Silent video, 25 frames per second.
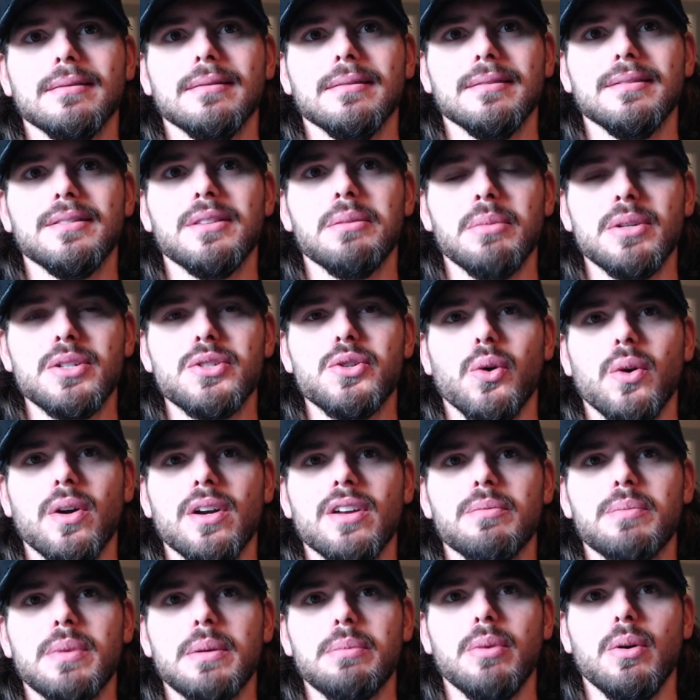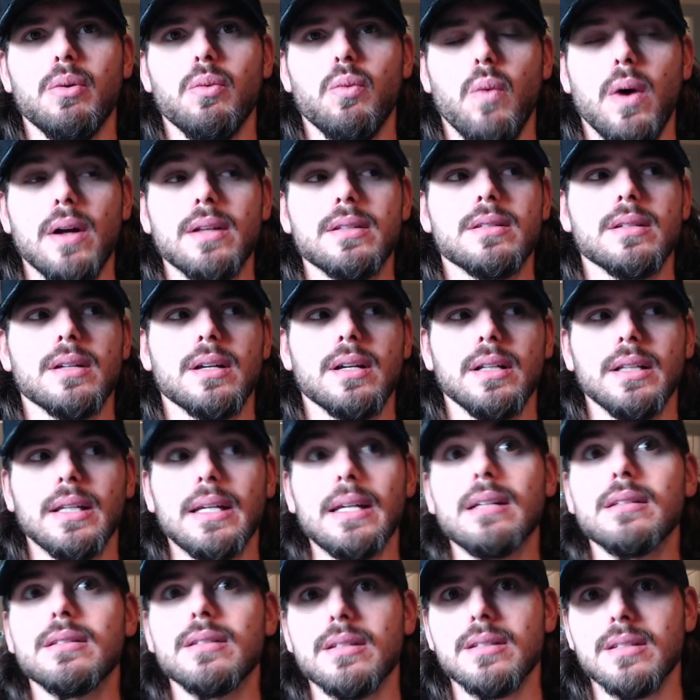the majority of people want to
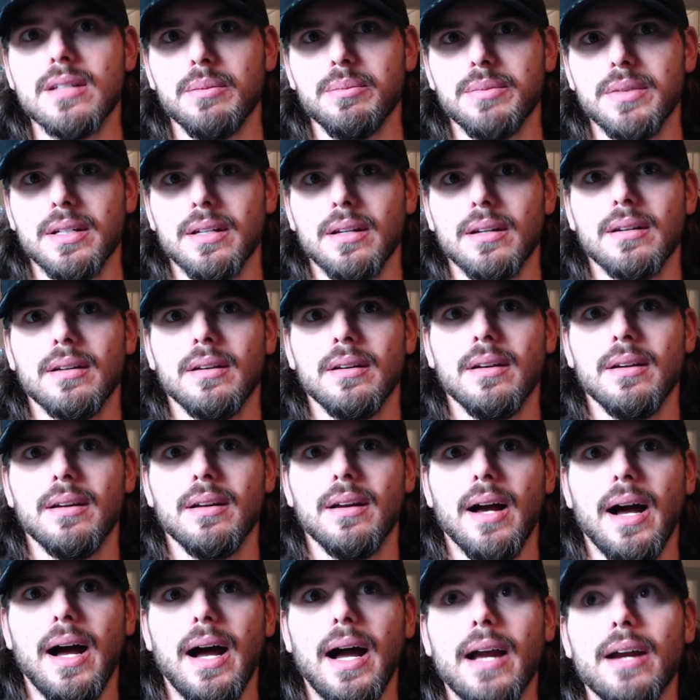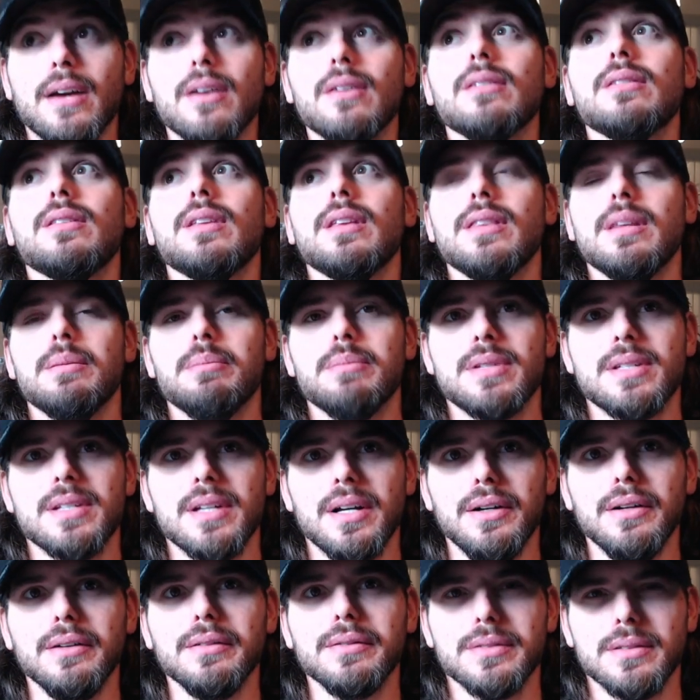cling to something higher than
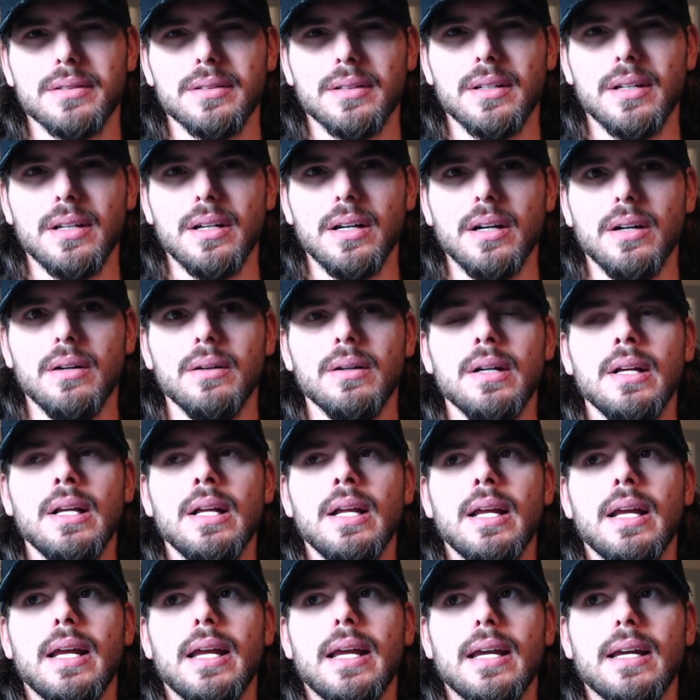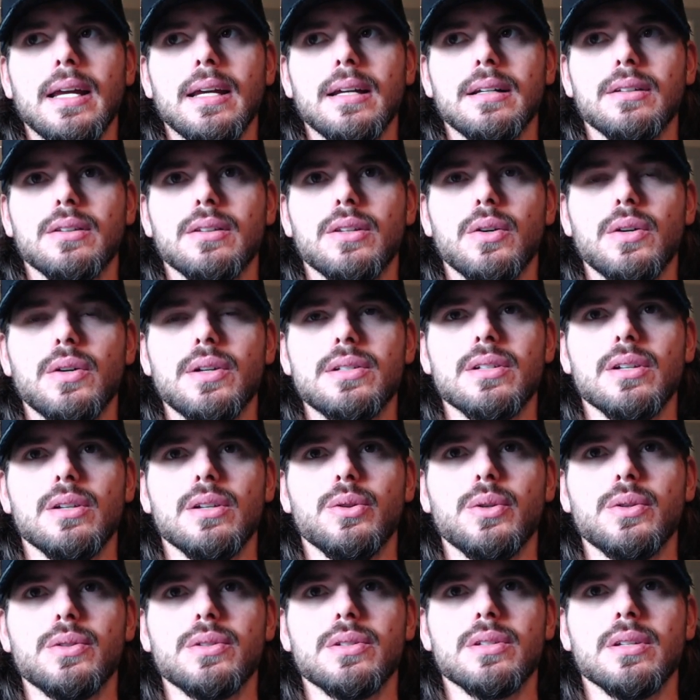themselves, you know? And there's
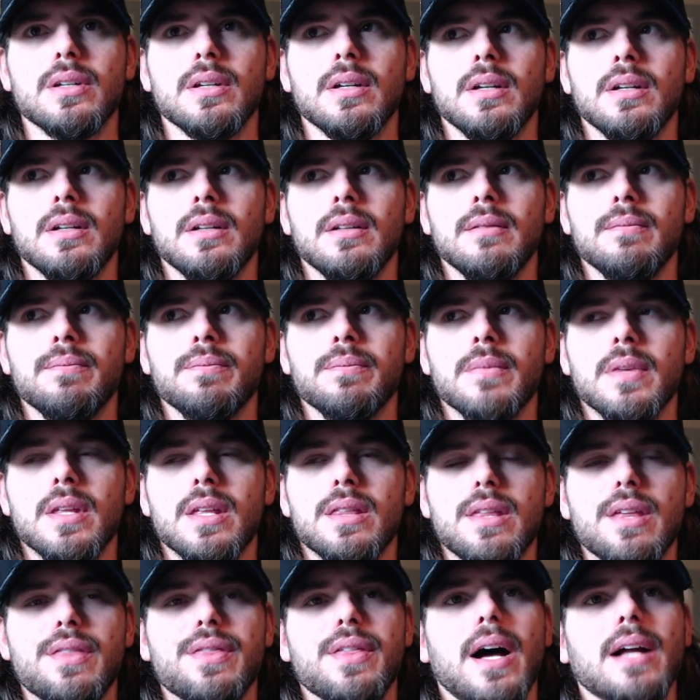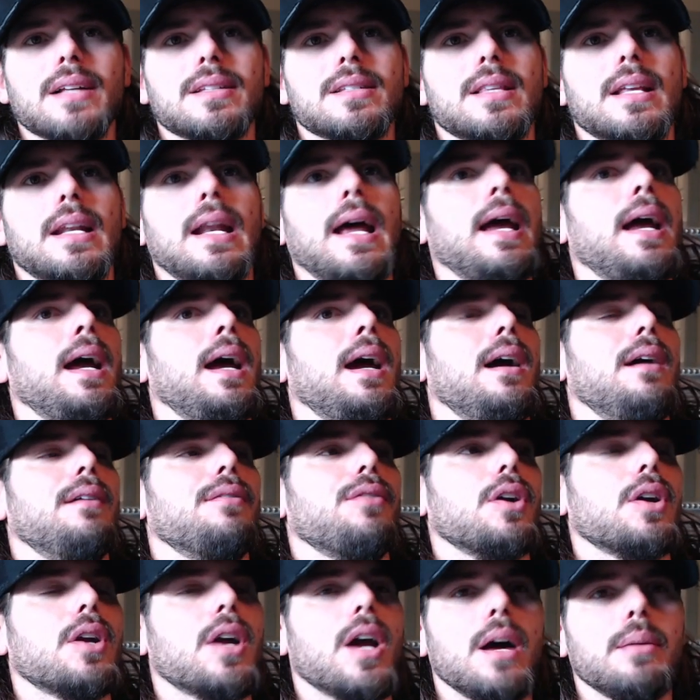the thoughts that I have
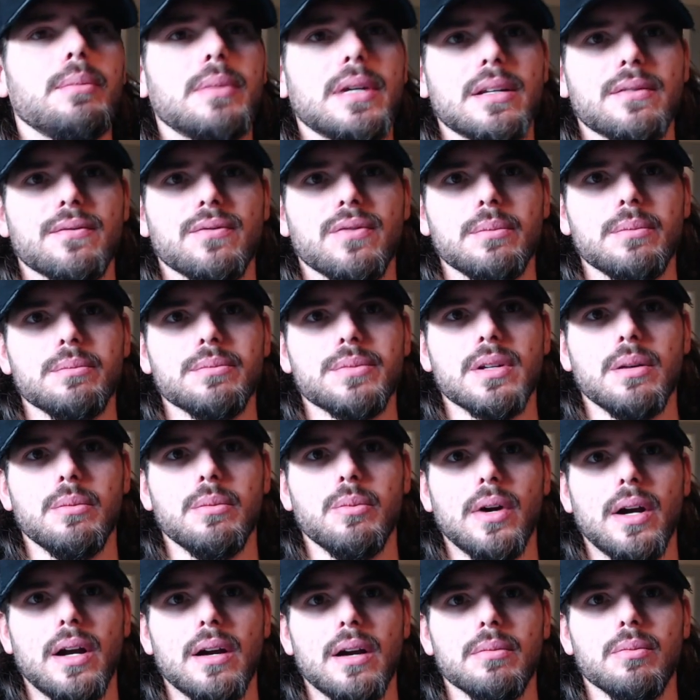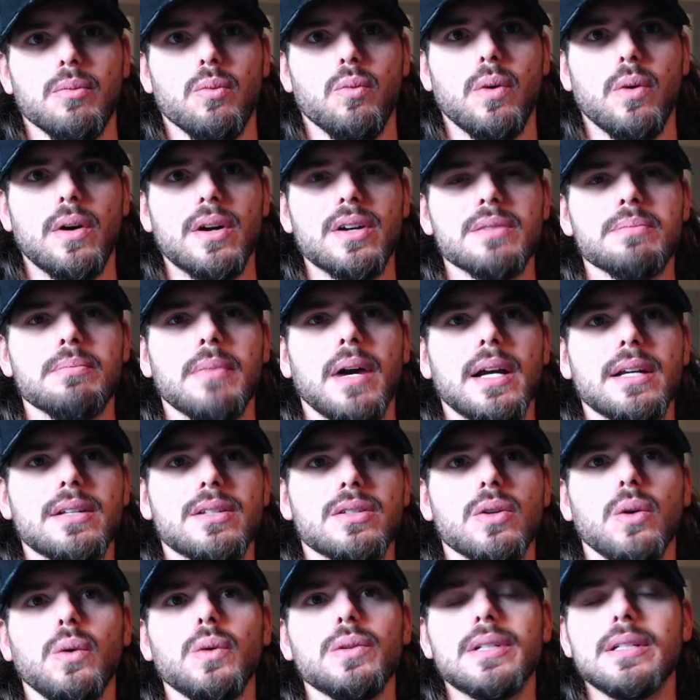are coming from somewhere. Where's my
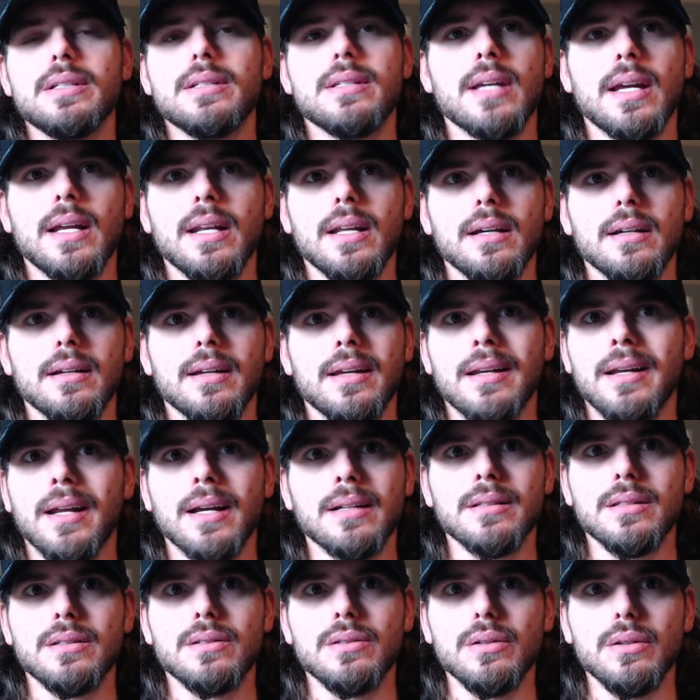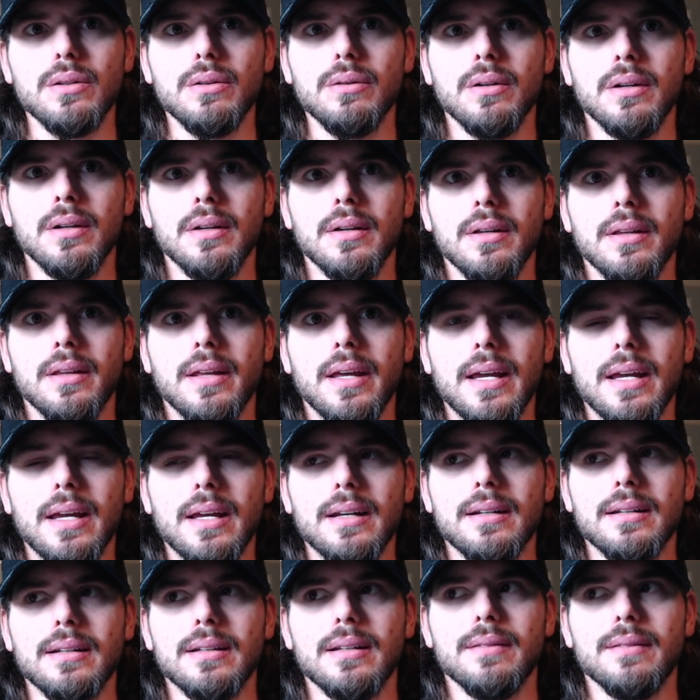soul's antenna connected to?
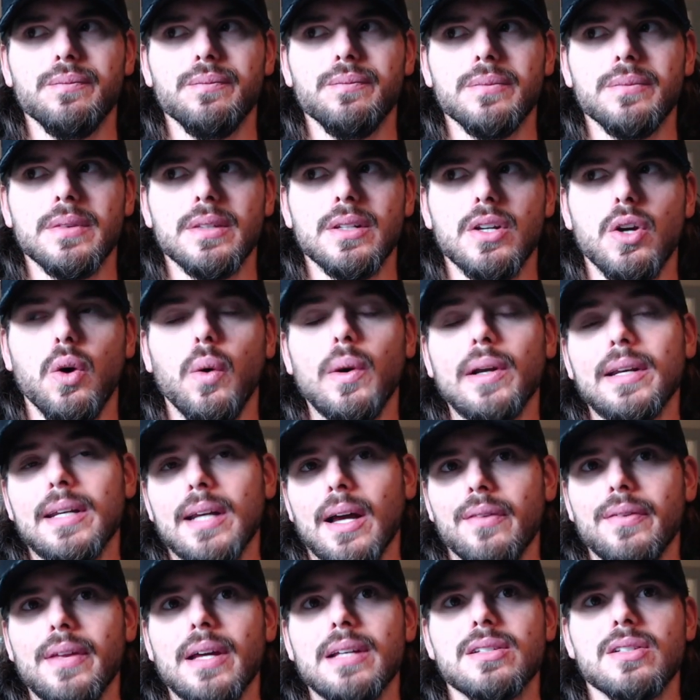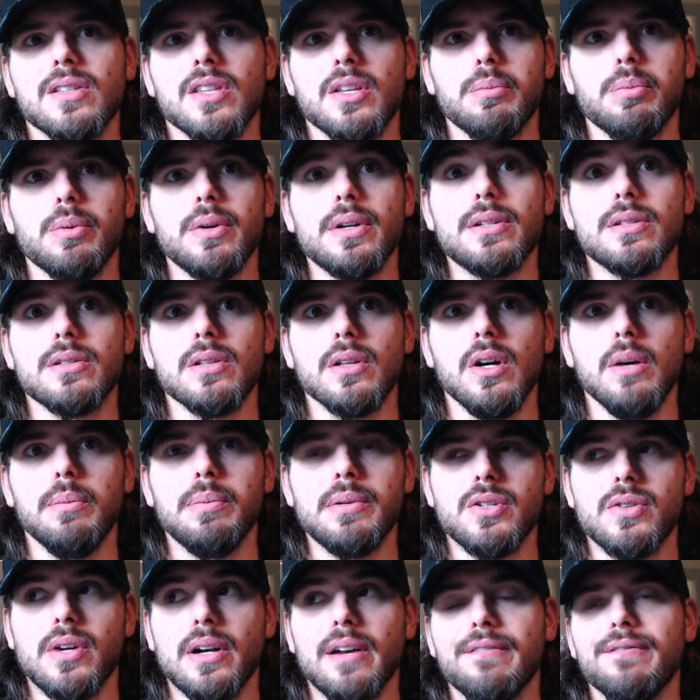And going down that slippery slope and
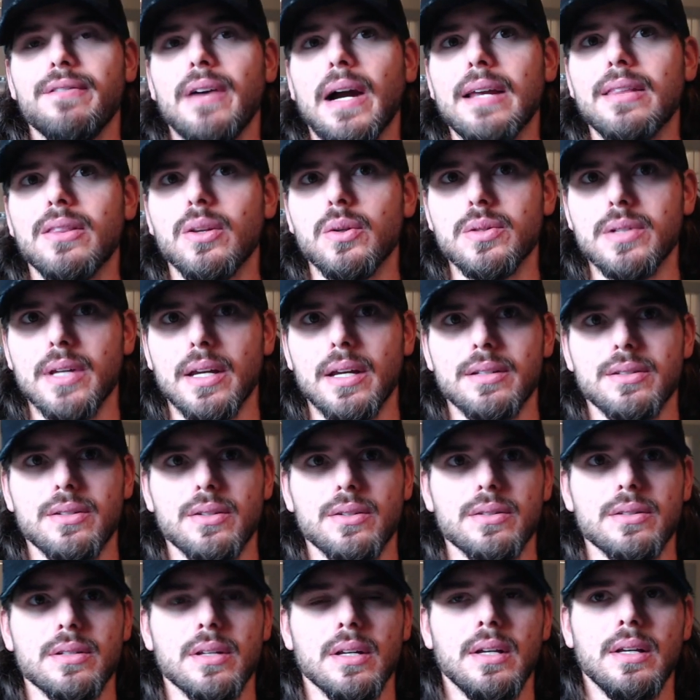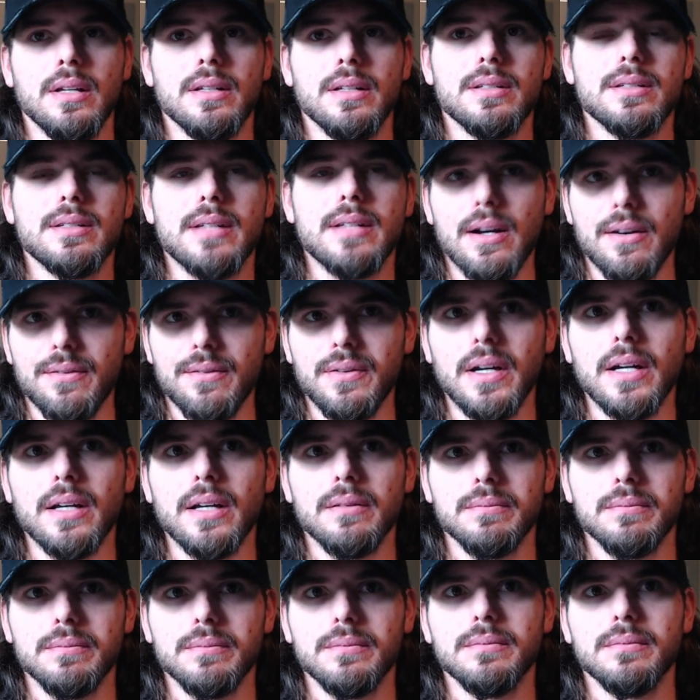trying to find those answers, it's terrifying.
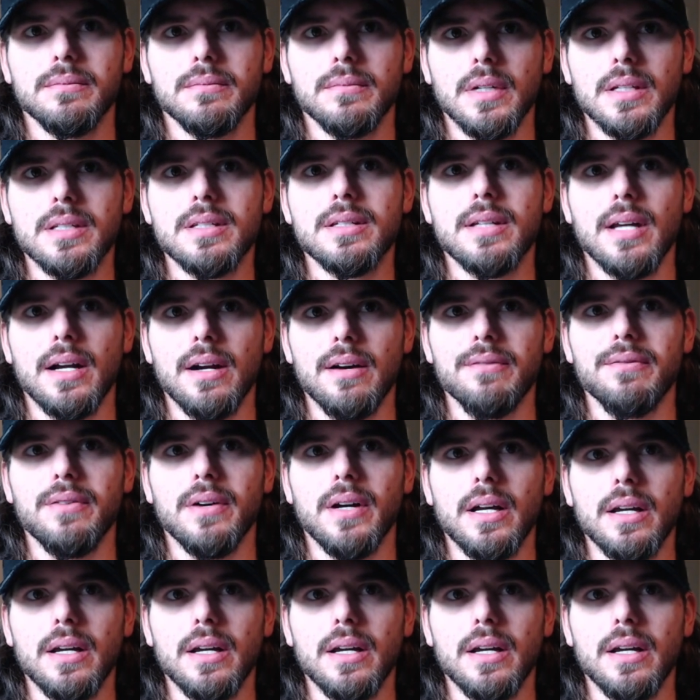It's terrifying.